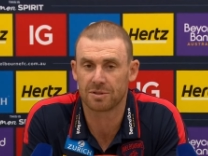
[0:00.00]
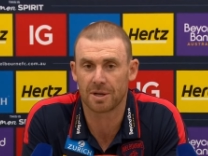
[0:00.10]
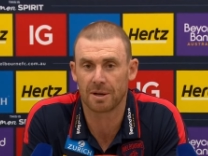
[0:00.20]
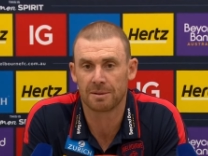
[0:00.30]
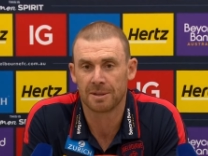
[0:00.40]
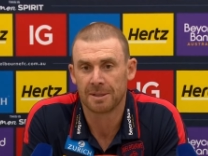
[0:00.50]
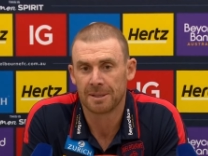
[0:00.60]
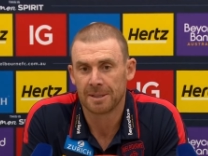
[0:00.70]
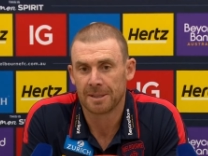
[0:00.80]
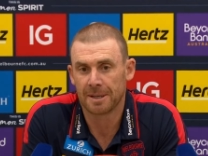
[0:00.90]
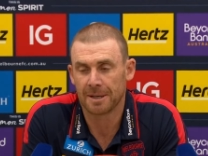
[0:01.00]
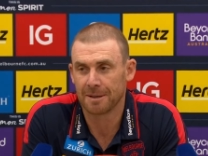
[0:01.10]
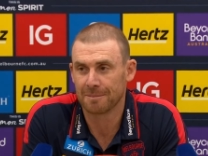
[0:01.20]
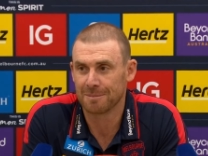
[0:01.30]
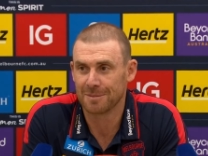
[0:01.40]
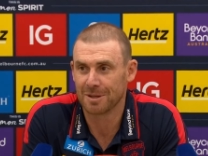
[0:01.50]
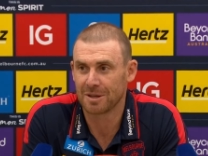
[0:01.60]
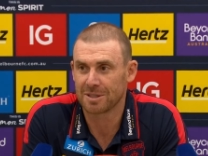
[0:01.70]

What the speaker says: So, you know,